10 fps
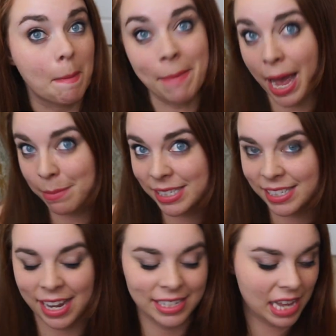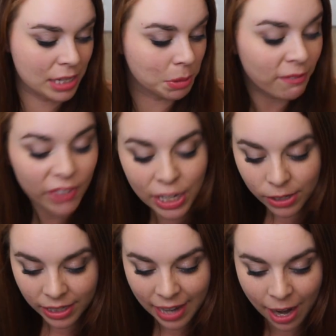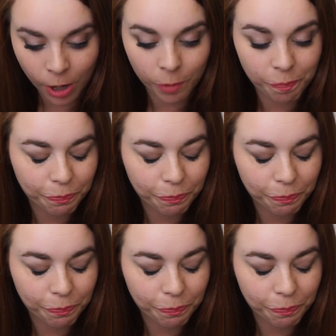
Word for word: my mistakes as we figured it out.